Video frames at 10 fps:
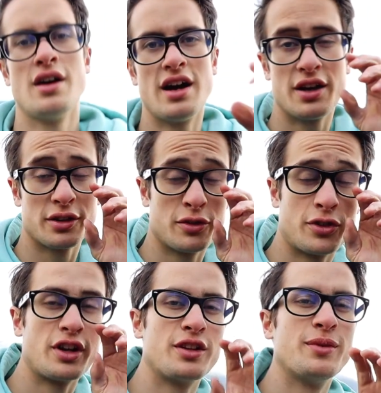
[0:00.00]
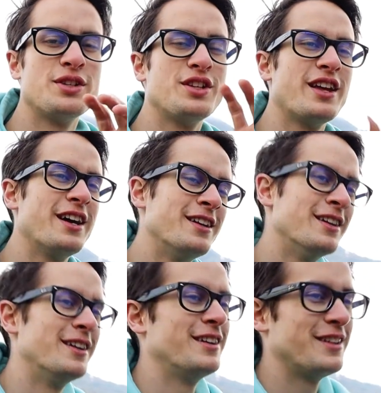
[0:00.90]
I also forgot to mention that,
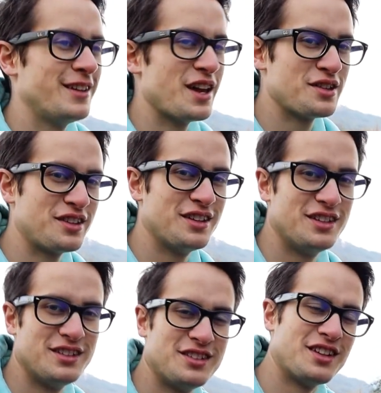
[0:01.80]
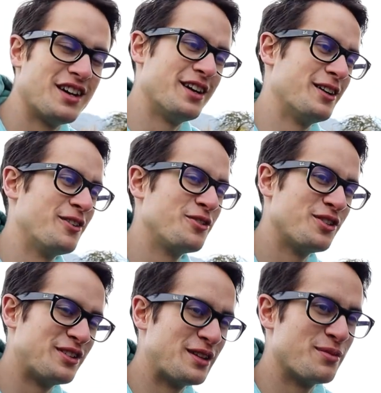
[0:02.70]
yes, it is
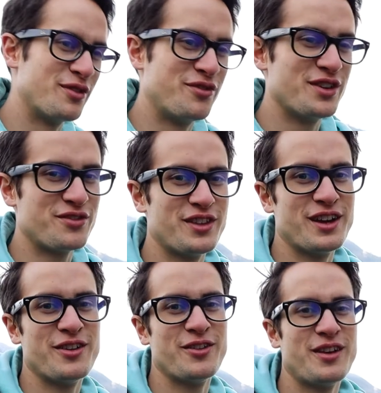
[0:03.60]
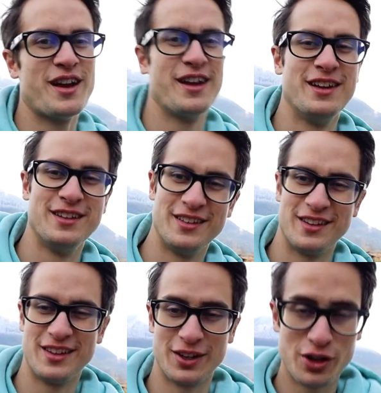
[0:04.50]
December 5th now, and
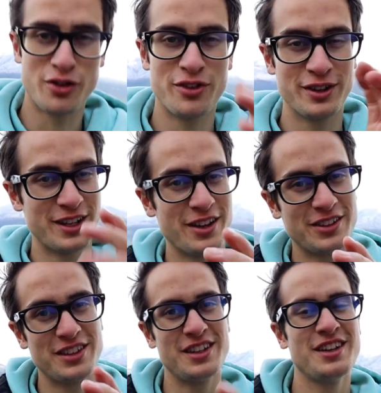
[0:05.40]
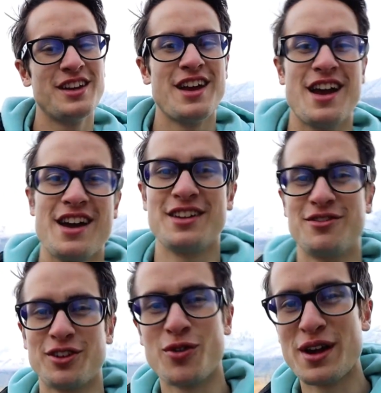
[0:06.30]
the girlfriend, Kelsey, has
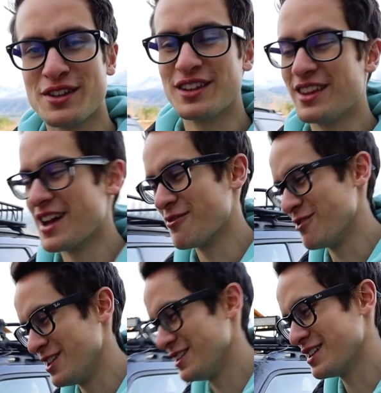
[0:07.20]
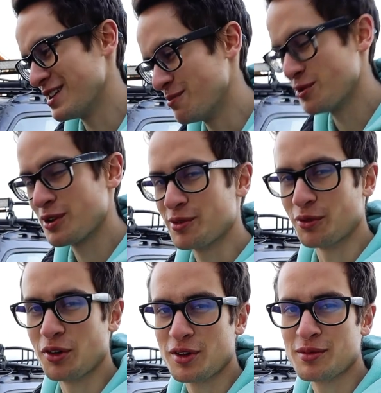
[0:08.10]
requested that we put up some
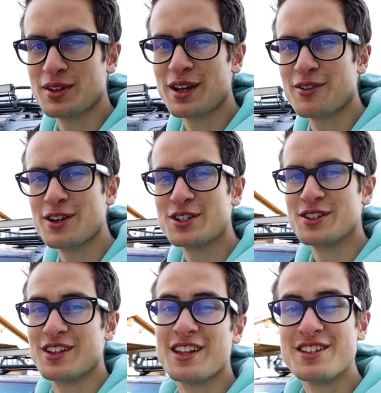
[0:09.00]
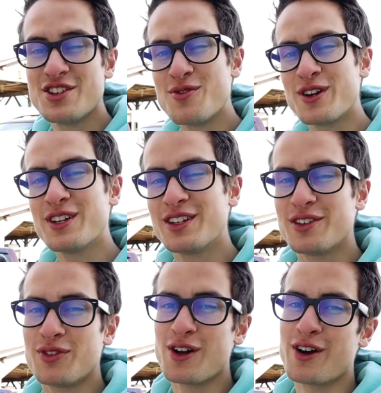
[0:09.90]
Christmas decorations, and then she wanted it in
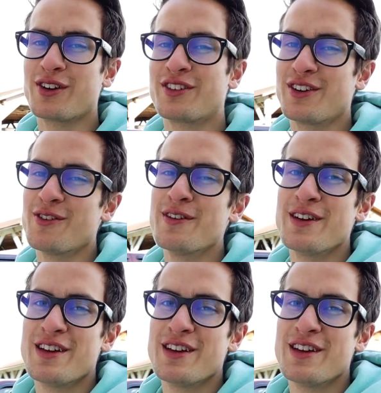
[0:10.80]
the vlog. So